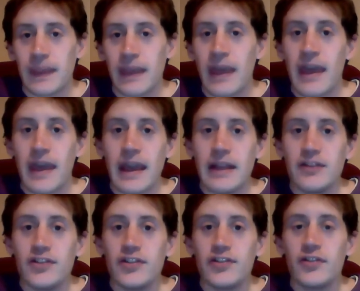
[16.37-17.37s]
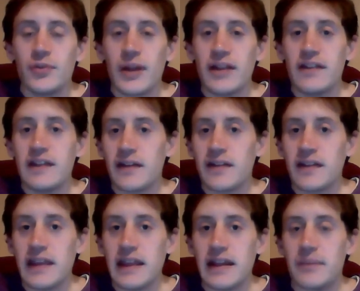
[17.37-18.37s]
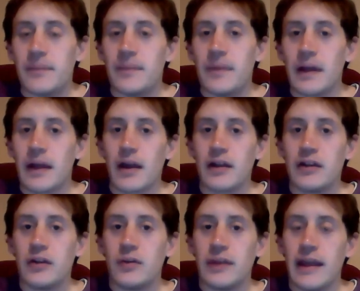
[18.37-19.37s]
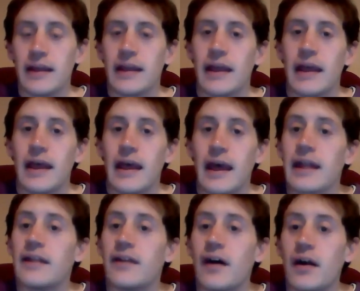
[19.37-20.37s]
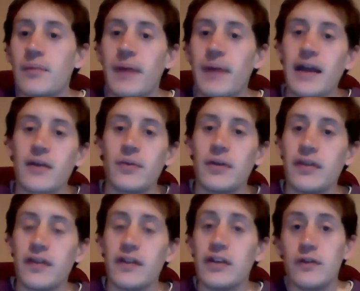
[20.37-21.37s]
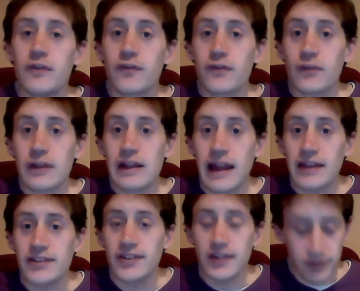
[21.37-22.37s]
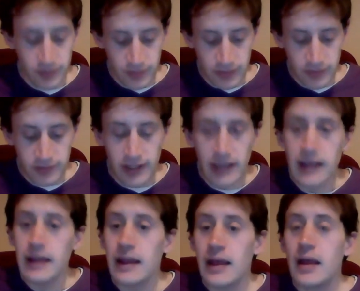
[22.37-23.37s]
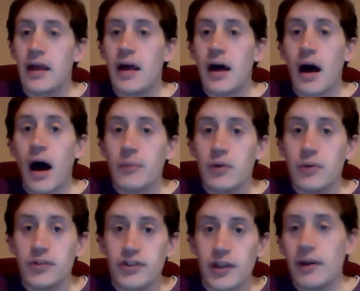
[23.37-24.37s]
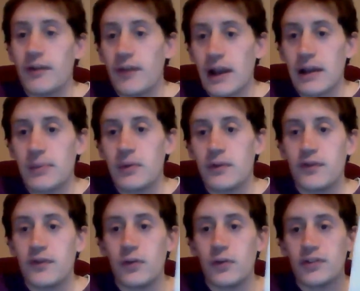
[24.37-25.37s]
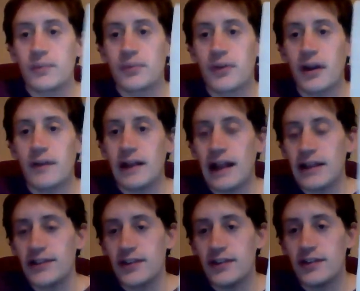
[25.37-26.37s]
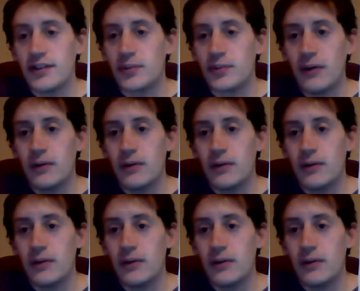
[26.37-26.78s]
It's 2019, a new year, and I'm back with new free lessons this year. I'm also available for some private lessons as well.